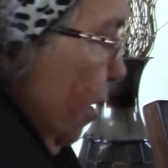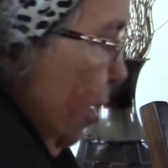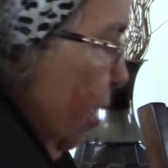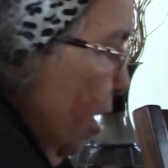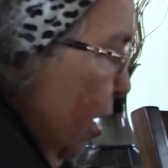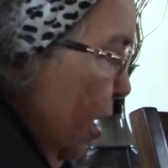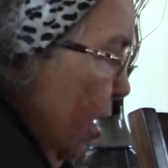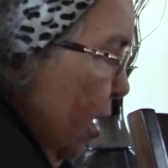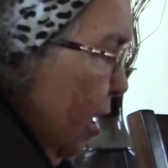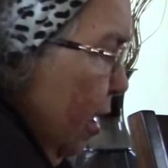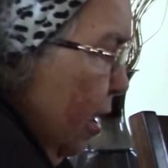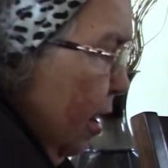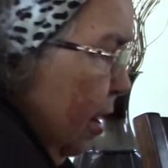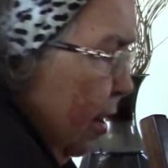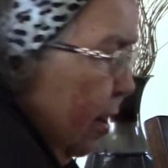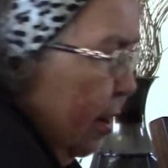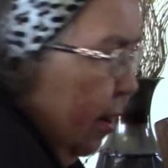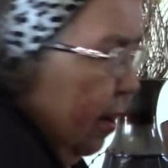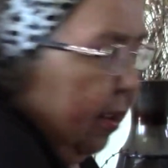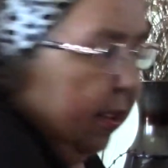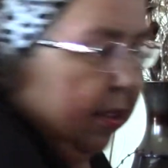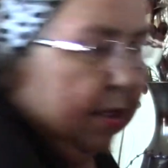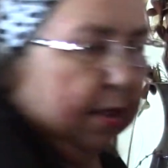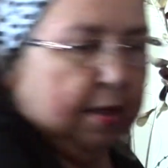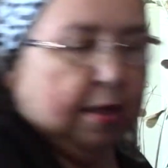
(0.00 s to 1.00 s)
And
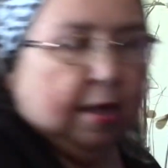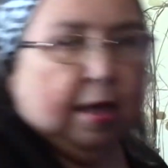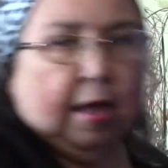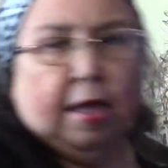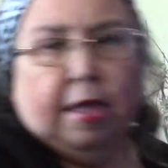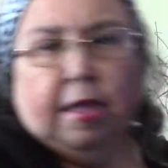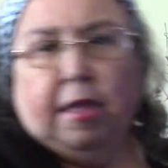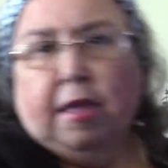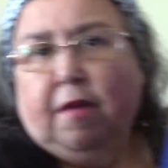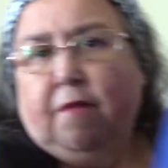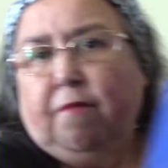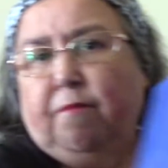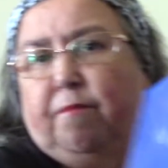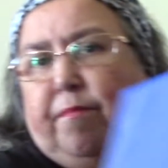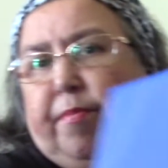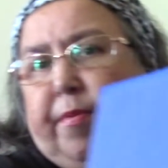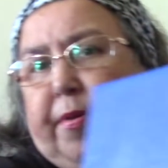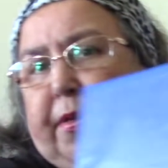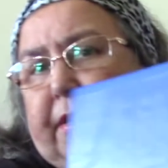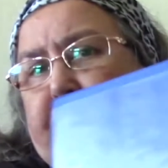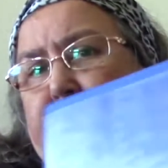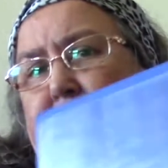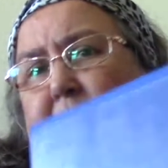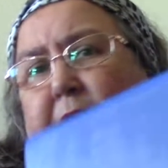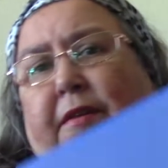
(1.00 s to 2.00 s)
I have
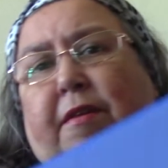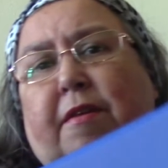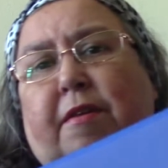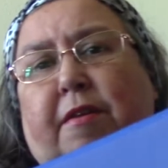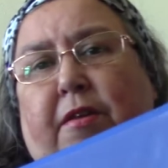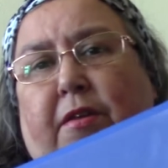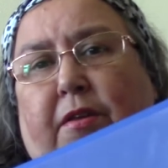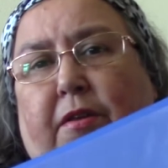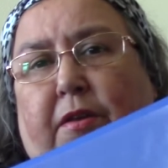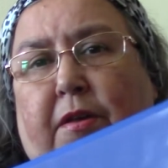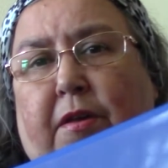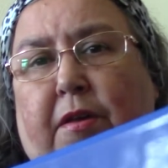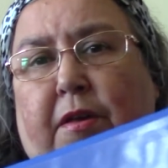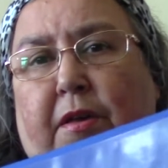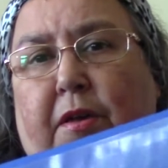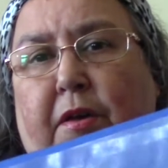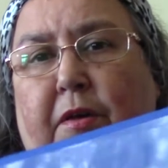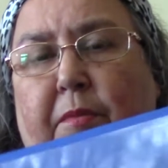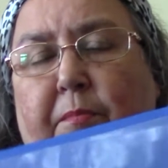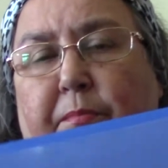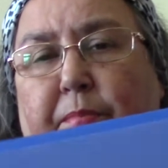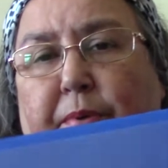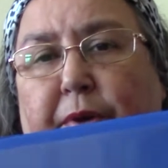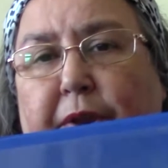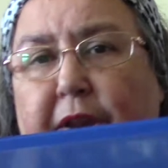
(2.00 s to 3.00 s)
been
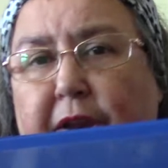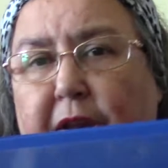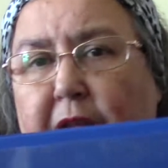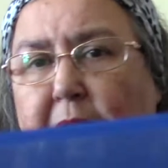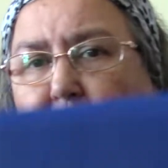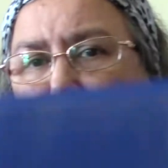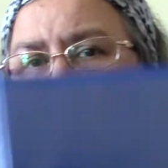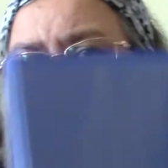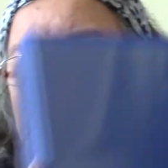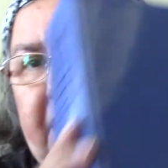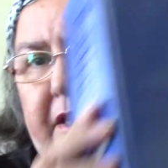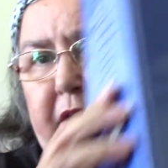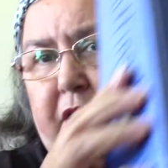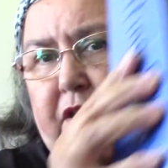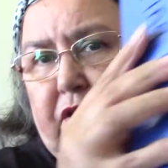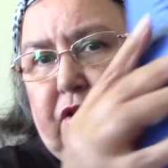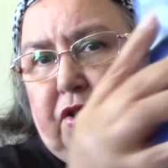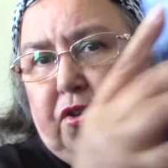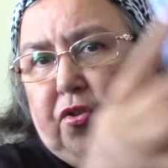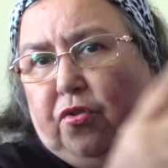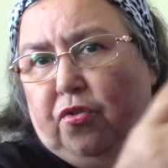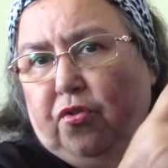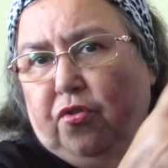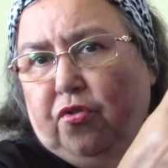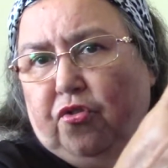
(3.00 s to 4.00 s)
putting them in a
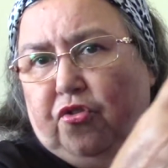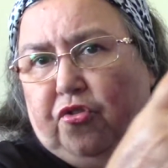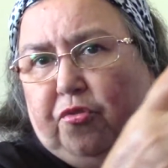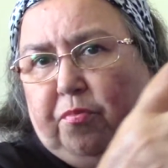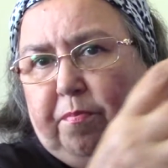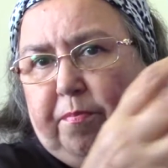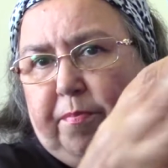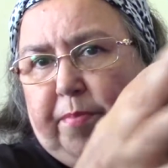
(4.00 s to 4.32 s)
huge